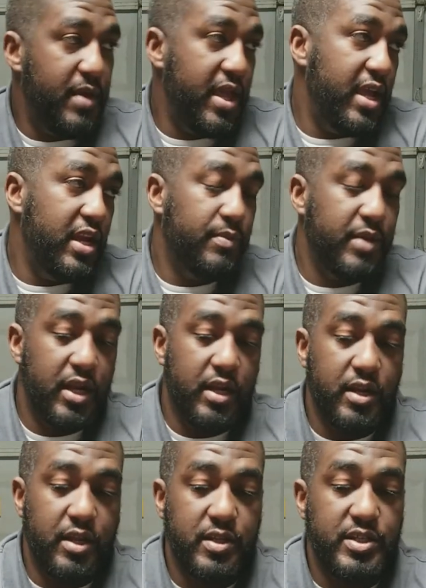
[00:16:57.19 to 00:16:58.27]
So I may end up
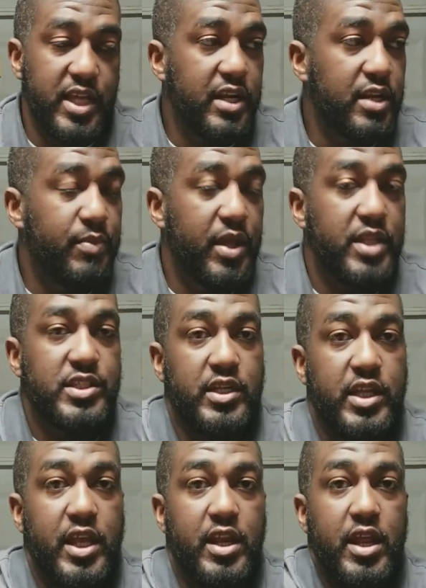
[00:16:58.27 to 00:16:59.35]
getting another tank.
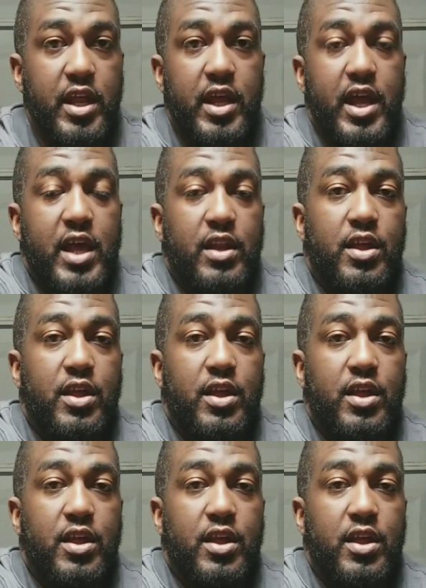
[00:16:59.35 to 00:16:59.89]
Depends on, again,